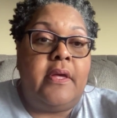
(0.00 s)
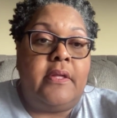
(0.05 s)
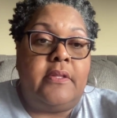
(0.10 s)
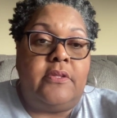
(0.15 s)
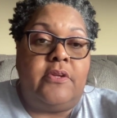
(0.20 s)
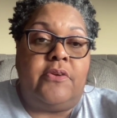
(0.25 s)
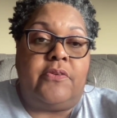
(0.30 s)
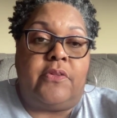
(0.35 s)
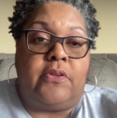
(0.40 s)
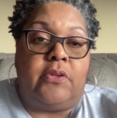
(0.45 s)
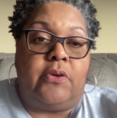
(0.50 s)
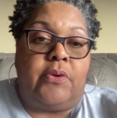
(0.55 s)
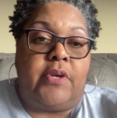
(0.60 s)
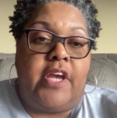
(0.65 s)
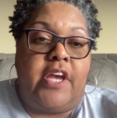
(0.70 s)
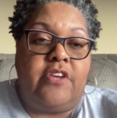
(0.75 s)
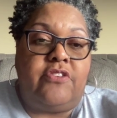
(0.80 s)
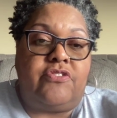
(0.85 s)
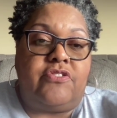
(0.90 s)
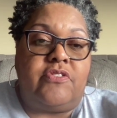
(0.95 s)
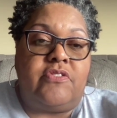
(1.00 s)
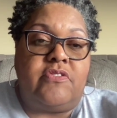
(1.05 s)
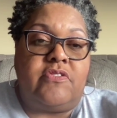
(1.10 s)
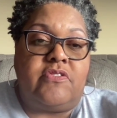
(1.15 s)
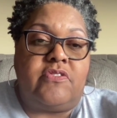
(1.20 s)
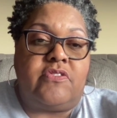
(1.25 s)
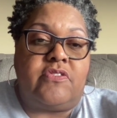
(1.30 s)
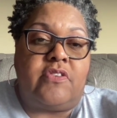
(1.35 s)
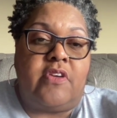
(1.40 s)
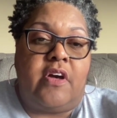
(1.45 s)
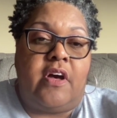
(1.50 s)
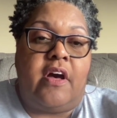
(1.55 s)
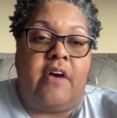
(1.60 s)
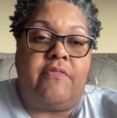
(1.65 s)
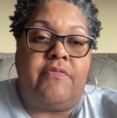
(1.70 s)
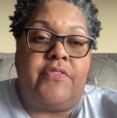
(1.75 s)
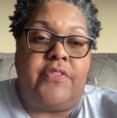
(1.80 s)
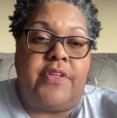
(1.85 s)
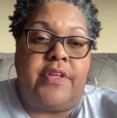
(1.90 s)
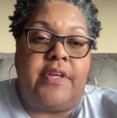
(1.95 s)
near the locations
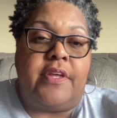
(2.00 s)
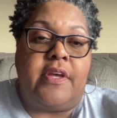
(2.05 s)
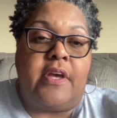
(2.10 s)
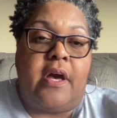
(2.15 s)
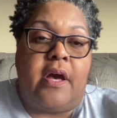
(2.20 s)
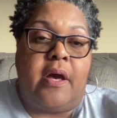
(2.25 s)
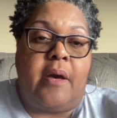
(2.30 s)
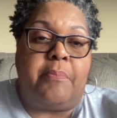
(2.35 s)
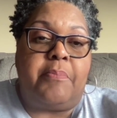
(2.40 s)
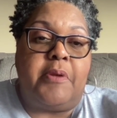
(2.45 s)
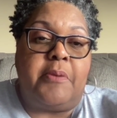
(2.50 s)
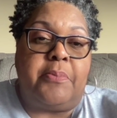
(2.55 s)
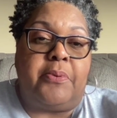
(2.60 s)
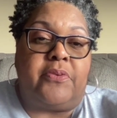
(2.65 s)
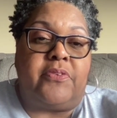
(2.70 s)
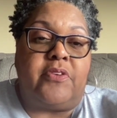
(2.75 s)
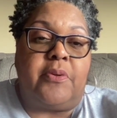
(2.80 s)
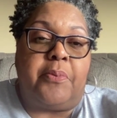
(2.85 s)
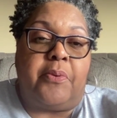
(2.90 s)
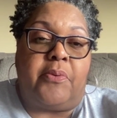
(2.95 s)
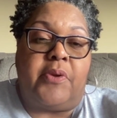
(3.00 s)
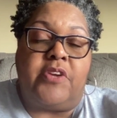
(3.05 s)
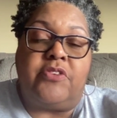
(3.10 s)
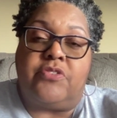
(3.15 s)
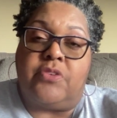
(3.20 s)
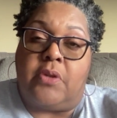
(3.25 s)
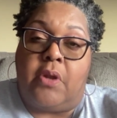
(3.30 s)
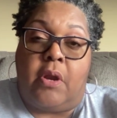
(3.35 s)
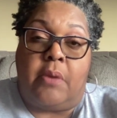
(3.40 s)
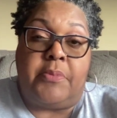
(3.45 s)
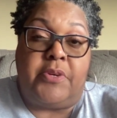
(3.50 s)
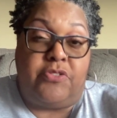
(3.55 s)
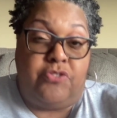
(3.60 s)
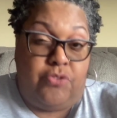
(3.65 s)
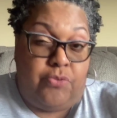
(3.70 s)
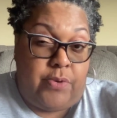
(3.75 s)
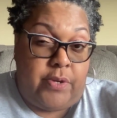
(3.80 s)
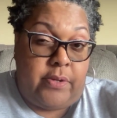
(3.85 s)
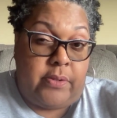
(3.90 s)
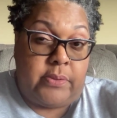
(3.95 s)
of the uh, People's Liberation Army
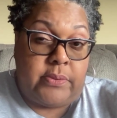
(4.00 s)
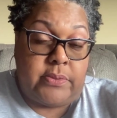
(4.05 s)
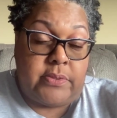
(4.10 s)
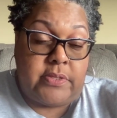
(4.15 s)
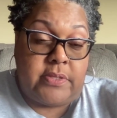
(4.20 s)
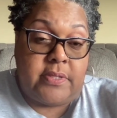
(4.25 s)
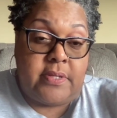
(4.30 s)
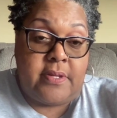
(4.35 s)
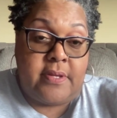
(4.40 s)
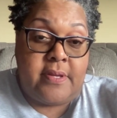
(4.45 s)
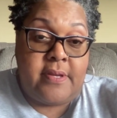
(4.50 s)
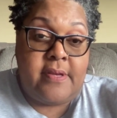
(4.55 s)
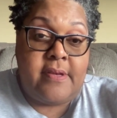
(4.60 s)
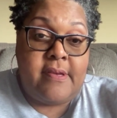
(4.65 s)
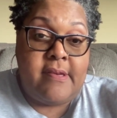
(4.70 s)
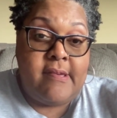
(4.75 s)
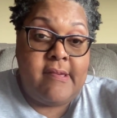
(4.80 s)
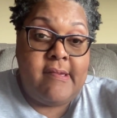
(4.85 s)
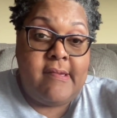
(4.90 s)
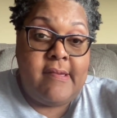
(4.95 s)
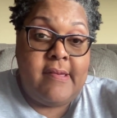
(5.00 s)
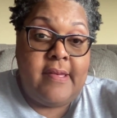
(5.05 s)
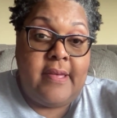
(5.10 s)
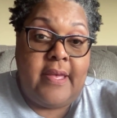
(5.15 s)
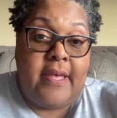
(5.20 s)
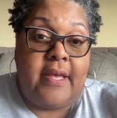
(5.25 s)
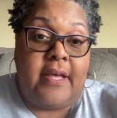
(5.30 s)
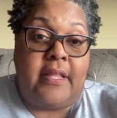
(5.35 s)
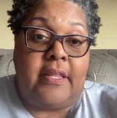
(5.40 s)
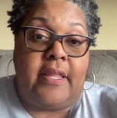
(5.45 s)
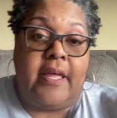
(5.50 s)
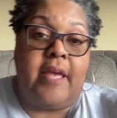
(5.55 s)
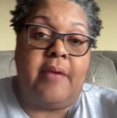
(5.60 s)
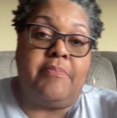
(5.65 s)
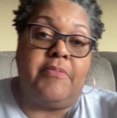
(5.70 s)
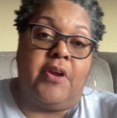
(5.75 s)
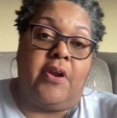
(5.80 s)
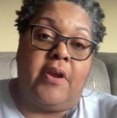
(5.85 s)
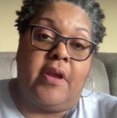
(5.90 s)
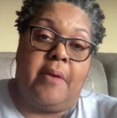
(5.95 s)
drills. It
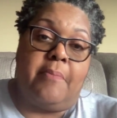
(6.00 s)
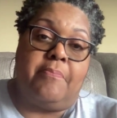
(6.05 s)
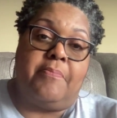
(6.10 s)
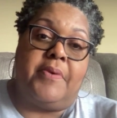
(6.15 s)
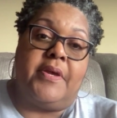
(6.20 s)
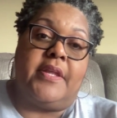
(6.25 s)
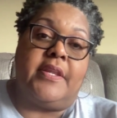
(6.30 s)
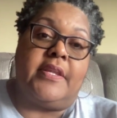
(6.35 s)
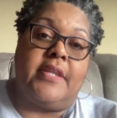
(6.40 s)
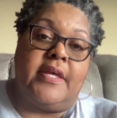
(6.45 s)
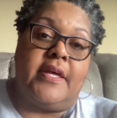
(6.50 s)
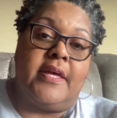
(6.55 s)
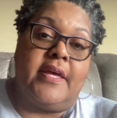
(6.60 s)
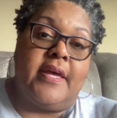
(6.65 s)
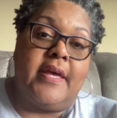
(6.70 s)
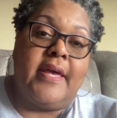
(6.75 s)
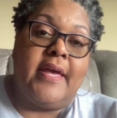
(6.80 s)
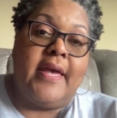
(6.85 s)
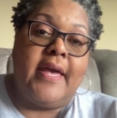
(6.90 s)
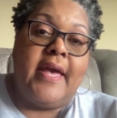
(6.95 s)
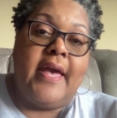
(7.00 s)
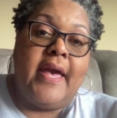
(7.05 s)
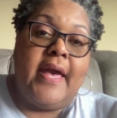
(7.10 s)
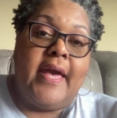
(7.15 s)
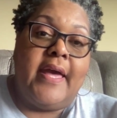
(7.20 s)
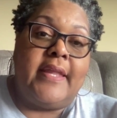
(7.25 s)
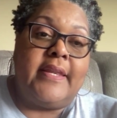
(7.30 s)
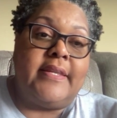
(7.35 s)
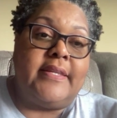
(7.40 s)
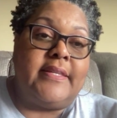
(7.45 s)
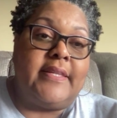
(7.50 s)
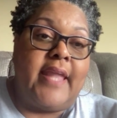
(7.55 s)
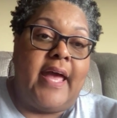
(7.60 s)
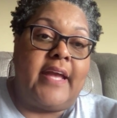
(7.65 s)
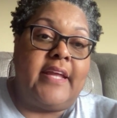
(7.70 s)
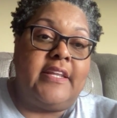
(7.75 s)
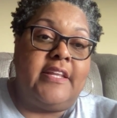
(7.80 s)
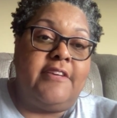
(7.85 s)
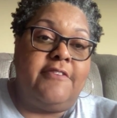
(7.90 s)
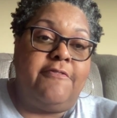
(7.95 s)
claimed there had been
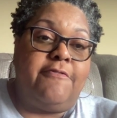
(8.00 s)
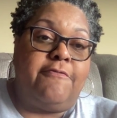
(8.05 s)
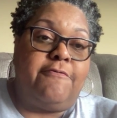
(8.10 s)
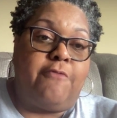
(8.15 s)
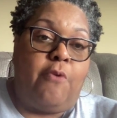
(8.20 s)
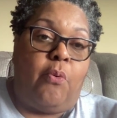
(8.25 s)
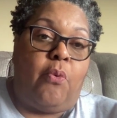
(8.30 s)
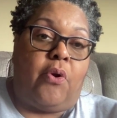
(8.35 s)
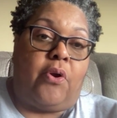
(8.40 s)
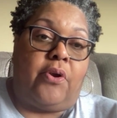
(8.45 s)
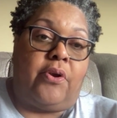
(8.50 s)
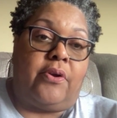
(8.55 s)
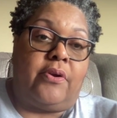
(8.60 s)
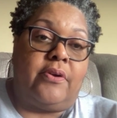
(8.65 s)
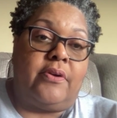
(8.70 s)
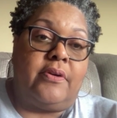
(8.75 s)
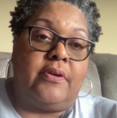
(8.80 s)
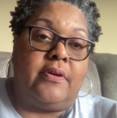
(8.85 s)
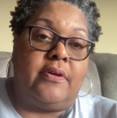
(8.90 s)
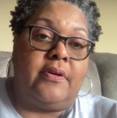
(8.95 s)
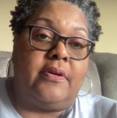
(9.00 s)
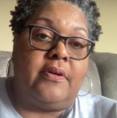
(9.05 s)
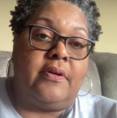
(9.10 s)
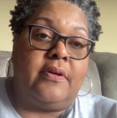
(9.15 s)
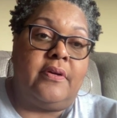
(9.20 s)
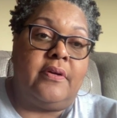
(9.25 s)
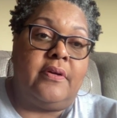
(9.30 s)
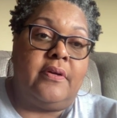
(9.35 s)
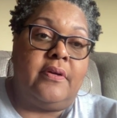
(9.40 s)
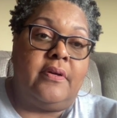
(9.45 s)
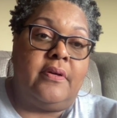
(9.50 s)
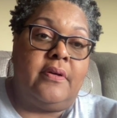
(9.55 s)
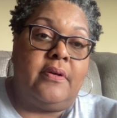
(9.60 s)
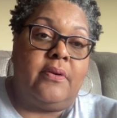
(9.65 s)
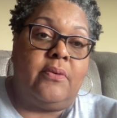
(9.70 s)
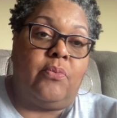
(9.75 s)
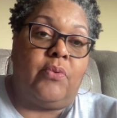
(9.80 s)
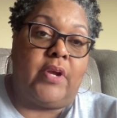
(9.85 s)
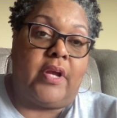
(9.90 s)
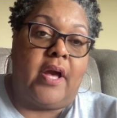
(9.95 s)
94
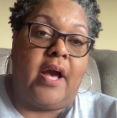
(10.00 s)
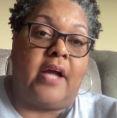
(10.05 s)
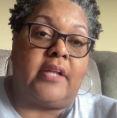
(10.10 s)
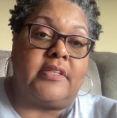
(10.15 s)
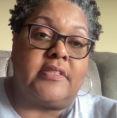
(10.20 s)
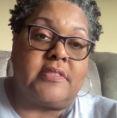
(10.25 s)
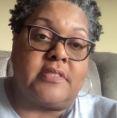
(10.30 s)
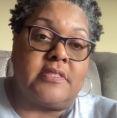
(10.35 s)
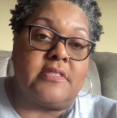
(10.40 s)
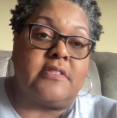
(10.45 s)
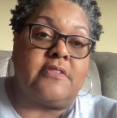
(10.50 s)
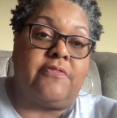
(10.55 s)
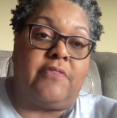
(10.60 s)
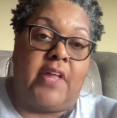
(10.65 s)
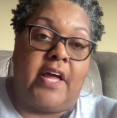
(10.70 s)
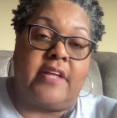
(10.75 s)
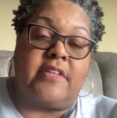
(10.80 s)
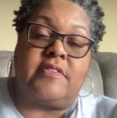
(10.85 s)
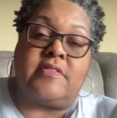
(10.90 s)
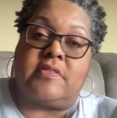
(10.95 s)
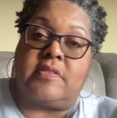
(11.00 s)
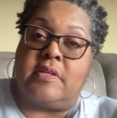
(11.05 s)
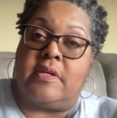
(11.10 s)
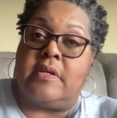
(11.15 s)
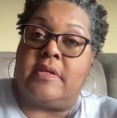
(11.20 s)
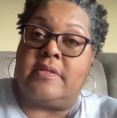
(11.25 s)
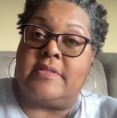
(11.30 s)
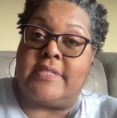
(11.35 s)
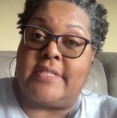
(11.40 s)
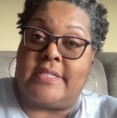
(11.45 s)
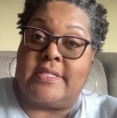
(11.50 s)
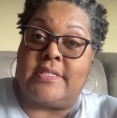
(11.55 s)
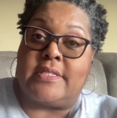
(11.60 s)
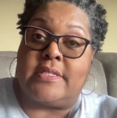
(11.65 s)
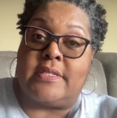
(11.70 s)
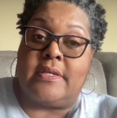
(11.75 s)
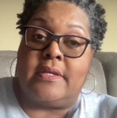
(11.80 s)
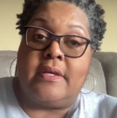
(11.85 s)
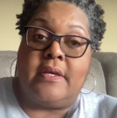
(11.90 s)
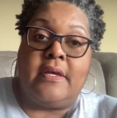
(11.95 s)
reconnaissance flights
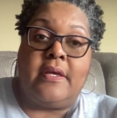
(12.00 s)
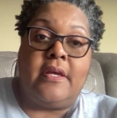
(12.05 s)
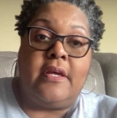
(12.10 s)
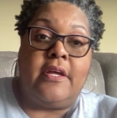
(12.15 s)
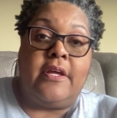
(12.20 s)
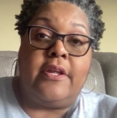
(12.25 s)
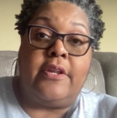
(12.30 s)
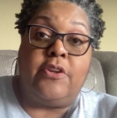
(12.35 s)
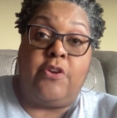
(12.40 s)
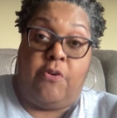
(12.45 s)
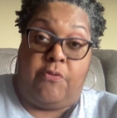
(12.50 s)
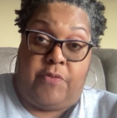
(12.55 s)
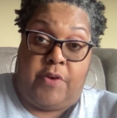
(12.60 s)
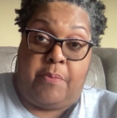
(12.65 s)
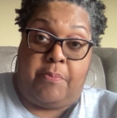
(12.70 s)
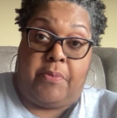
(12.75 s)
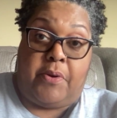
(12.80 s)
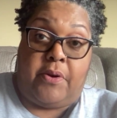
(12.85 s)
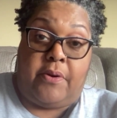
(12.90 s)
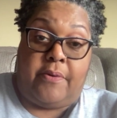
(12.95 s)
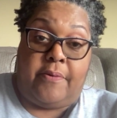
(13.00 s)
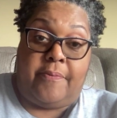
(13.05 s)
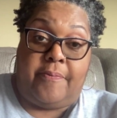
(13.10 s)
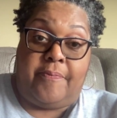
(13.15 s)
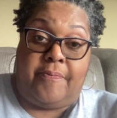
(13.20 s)
since November.